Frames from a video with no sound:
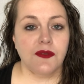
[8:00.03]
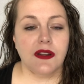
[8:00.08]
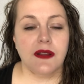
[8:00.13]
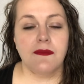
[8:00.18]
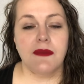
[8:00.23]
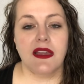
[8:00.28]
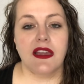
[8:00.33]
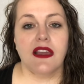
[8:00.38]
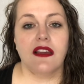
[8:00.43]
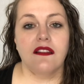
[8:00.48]

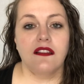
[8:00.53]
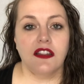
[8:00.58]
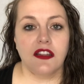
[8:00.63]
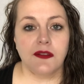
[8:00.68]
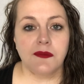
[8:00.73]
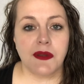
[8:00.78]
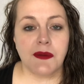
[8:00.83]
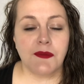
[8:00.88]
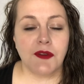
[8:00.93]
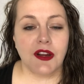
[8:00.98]
I'm making a
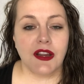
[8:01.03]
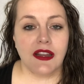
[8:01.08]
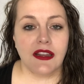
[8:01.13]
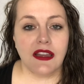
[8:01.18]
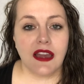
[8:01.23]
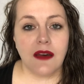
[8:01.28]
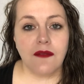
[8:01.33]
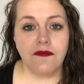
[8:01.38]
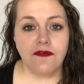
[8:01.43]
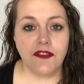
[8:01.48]
little bit more
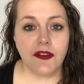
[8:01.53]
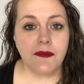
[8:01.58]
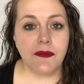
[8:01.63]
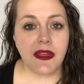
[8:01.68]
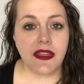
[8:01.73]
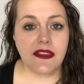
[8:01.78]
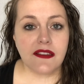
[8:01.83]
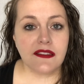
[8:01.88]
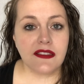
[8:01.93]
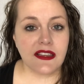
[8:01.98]
income from
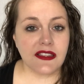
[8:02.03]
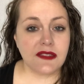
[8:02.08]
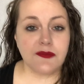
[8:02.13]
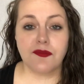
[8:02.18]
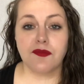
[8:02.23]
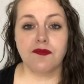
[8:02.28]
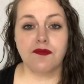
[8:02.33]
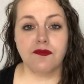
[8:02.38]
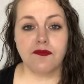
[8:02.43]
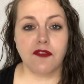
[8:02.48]
my, this
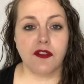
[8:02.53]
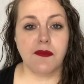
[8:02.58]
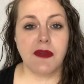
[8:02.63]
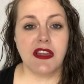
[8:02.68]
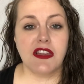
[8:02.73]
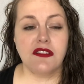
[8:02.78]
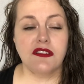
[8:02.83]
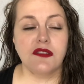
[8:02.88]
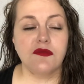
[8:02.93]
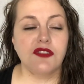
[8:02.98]
from my
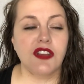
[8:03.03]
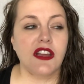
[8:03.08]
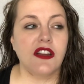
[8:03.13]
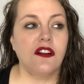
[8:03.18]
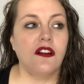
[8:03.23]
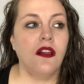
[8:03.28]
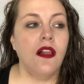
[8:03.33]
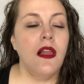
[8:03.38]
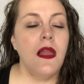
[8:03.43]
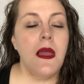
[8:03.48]
YouTube
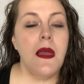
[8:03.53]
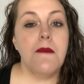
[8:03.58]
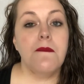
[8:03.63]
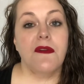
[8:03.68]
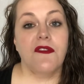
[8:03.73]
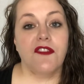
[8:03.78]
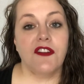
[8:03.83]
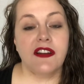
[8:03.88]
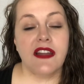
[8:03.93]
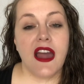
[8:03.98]
channel
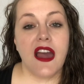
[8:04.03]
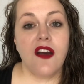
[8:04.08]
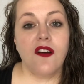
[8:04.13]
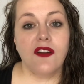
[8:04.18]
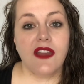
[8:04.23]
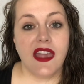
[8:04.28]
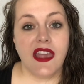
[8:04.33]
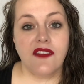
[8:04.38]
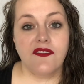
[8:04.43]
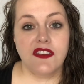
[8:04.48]
but for now,
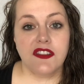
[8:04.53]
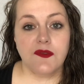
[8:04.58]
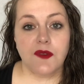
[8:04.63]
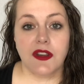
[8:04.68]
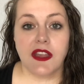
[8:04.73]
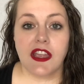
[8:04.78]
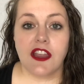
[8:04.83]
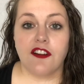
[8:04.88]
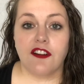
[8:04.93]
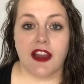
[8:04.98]
Canva is
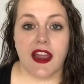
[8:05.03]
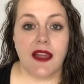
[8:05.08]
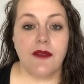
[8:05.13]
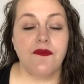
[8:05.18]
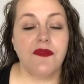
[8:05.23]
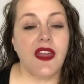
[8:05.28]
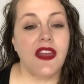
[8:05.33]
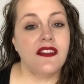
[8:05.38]
working great.